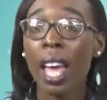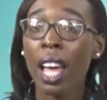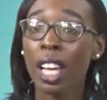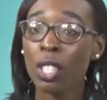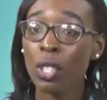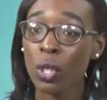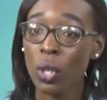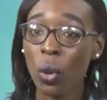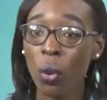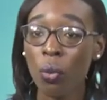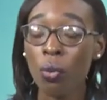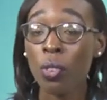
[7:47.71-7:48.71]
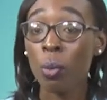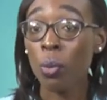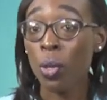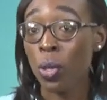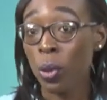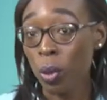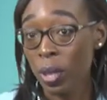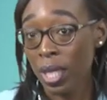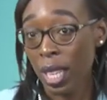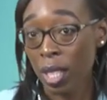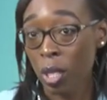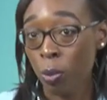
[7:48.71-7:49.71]
And so from those
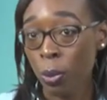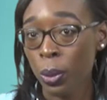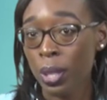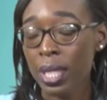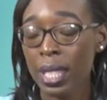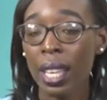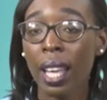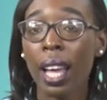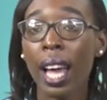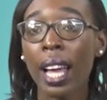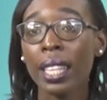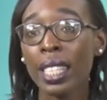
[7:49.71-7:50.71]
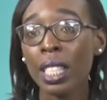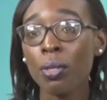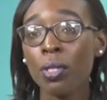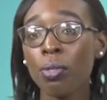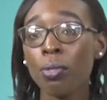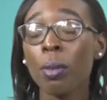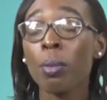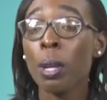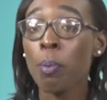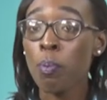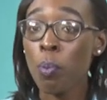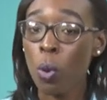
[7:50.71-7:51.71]
exports and even from
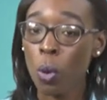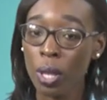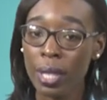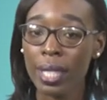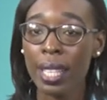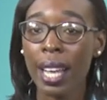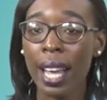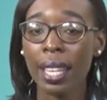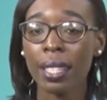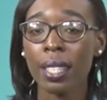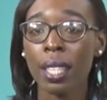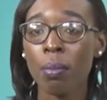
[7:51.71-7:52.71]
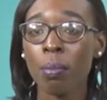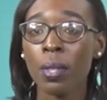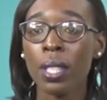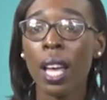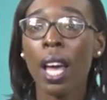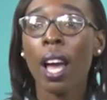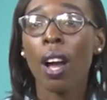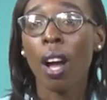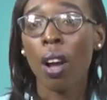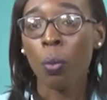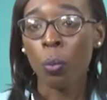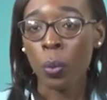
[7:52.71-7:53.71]
importing items,
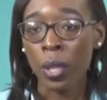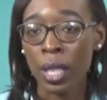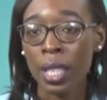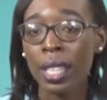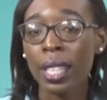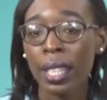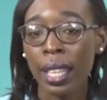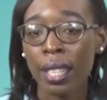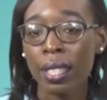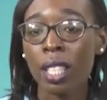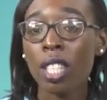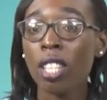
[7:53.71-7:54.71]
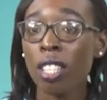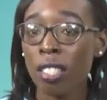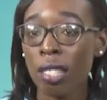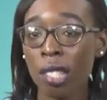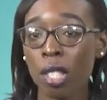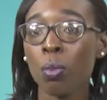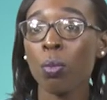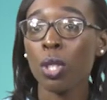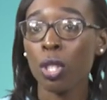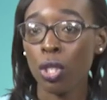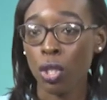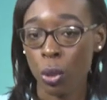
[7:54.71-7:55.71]
we collect
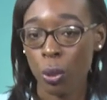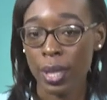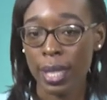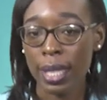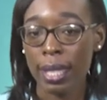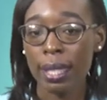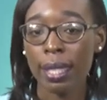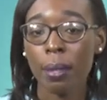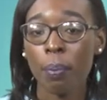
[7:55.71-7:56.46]
custom duties.